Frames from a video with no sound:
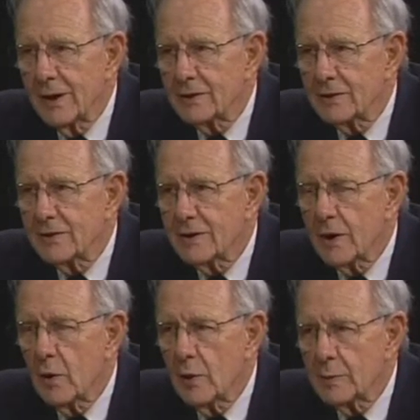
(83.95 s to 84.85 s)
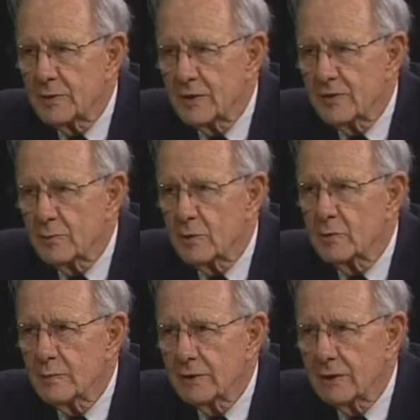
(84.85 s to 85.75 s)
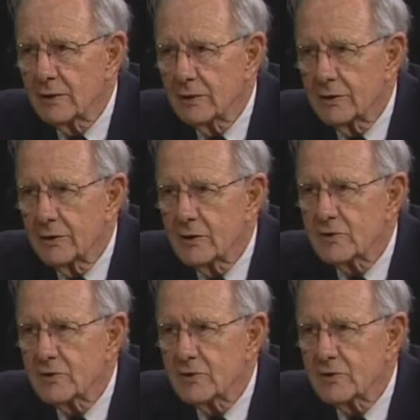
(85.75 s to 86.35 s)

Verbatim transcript: entered the cooperative movement, the mm-hmm.